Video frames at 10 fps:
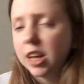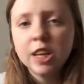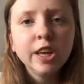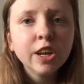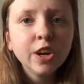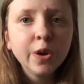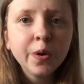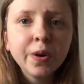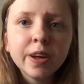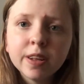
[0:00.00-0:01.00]

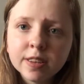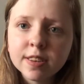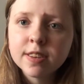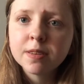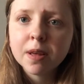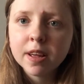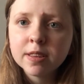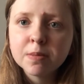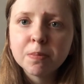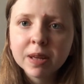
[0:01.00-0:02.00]

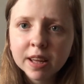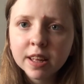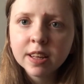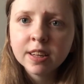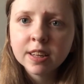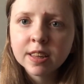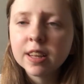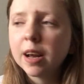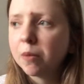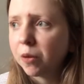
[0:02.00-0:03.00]
It's bigger
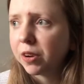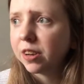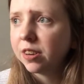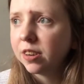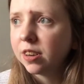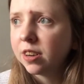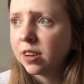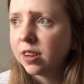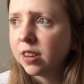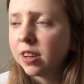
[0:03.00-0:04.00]
than I wanted.
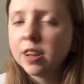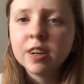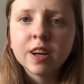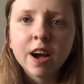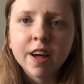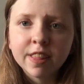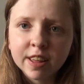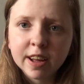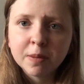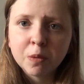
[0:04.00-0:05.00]
I
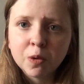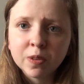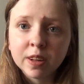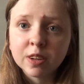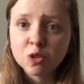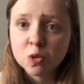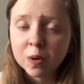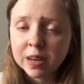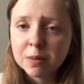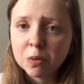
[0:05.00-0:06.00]
think I bought
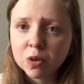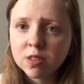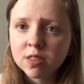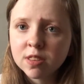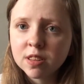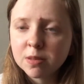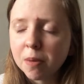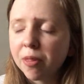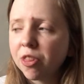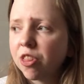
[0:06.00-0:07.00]
20 books this
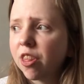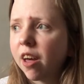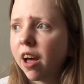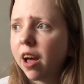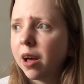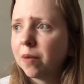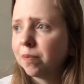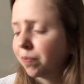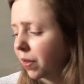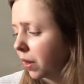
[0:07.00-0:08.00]
month.
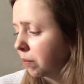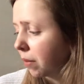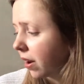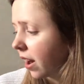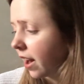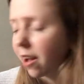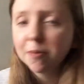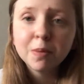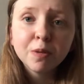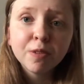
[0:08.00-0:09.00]
But I
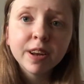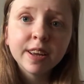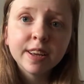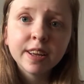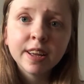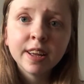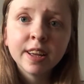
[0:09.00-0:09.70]
have been reading